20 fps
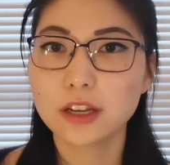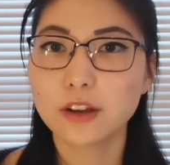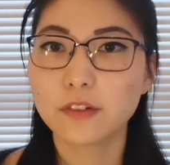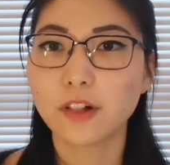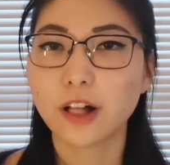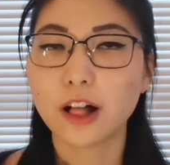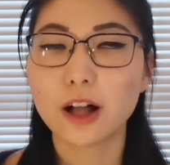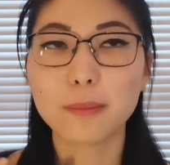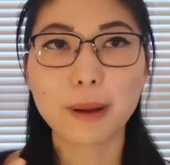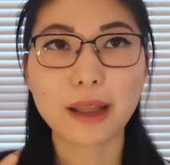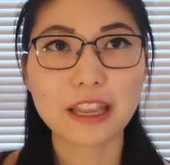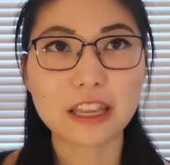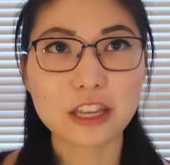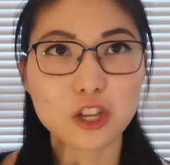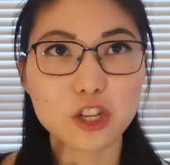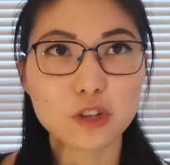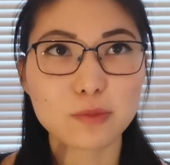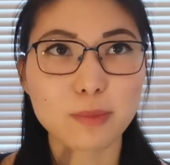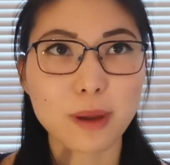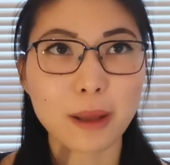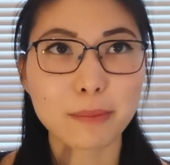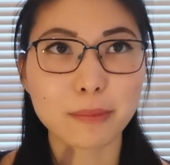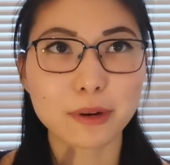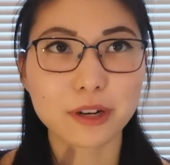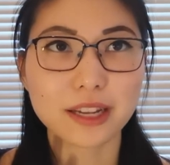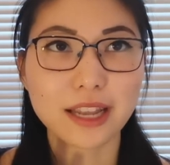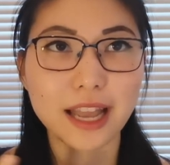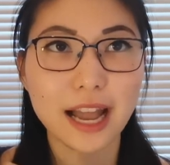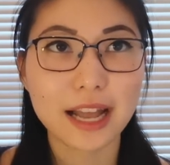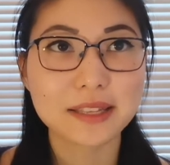followed by each
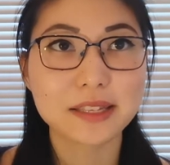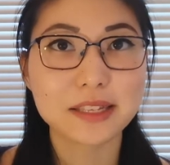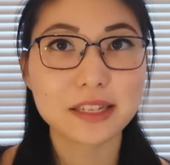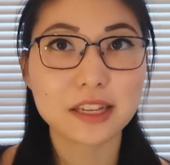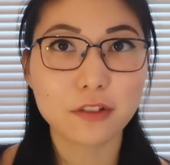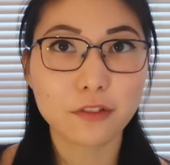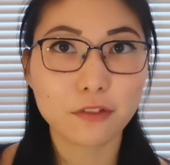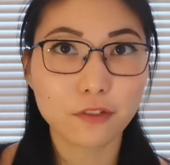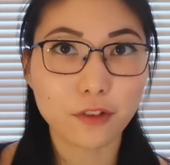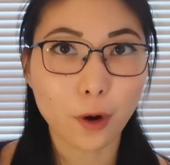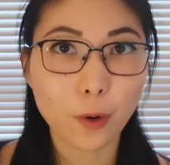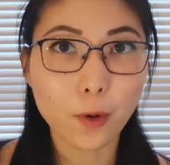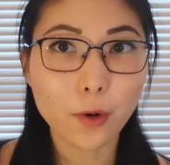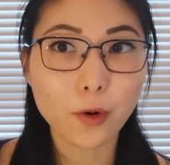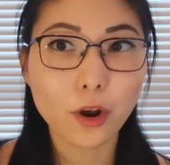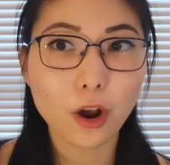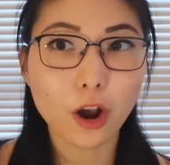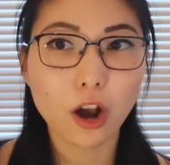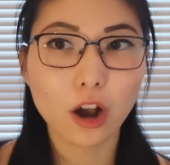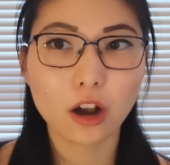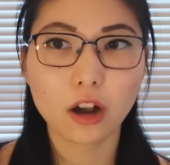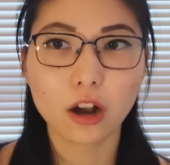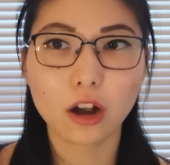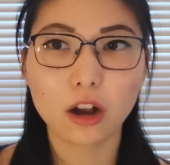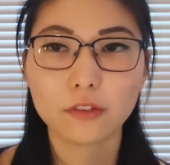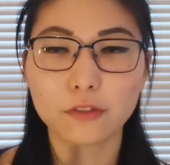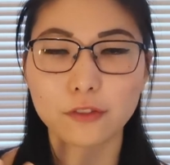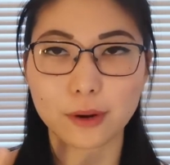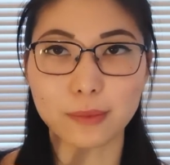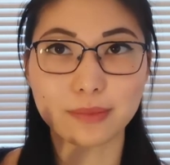member casting a vote
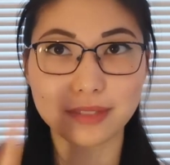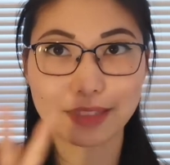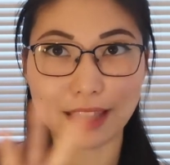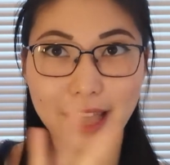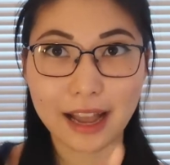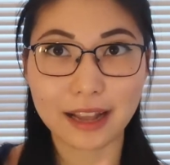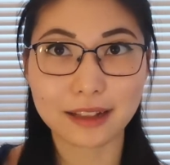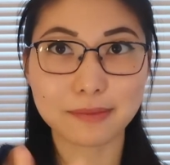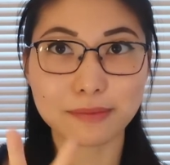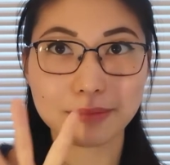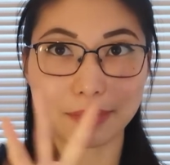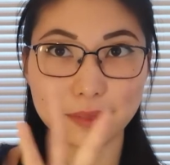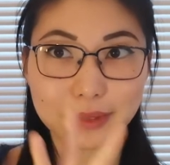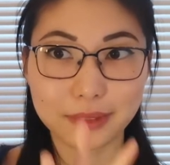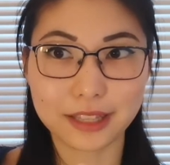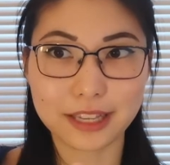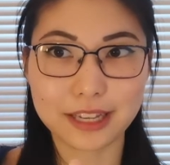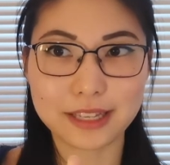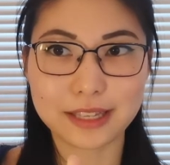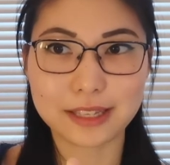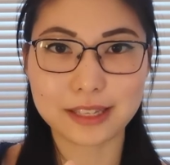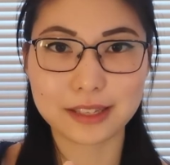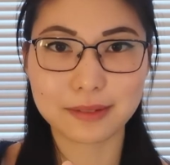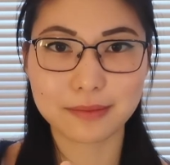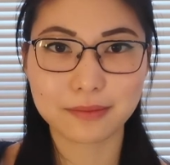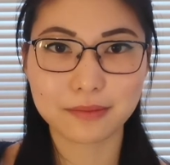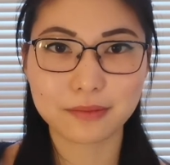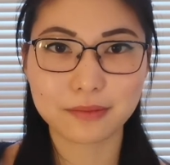from that list.